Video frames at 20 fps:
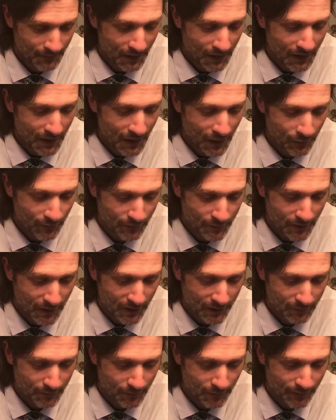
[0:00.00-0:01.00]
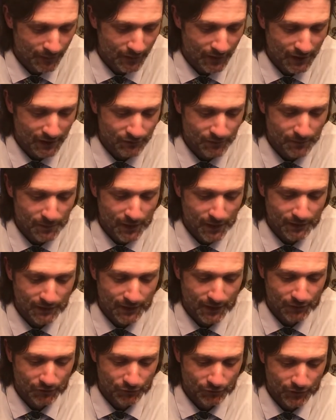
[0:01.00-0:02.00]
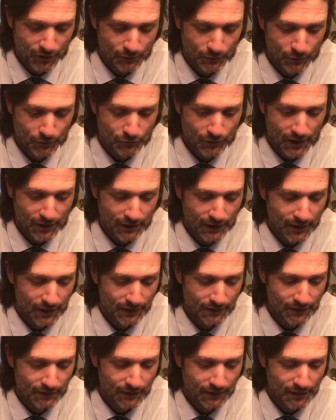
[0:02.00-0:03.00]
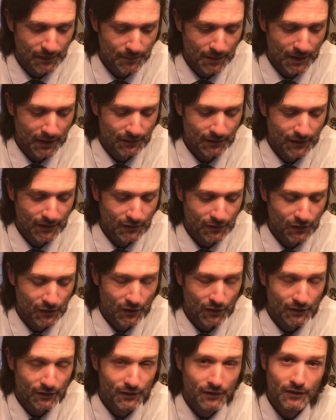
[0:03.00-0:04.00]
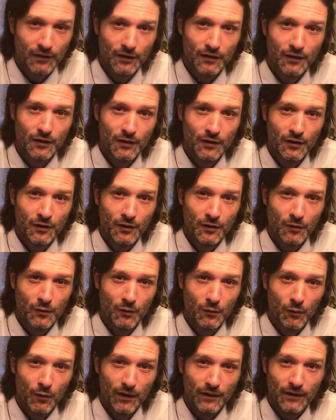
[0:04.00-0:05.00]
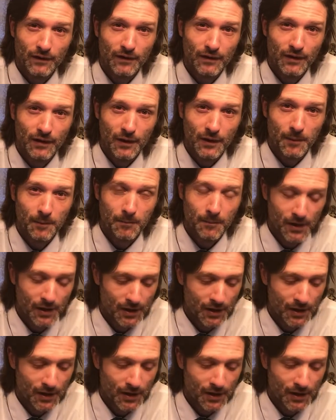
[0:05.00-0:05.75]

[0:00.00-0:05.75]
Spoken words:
How is it possible that not even Montag's friend would recognize that the man they caught wasn't him?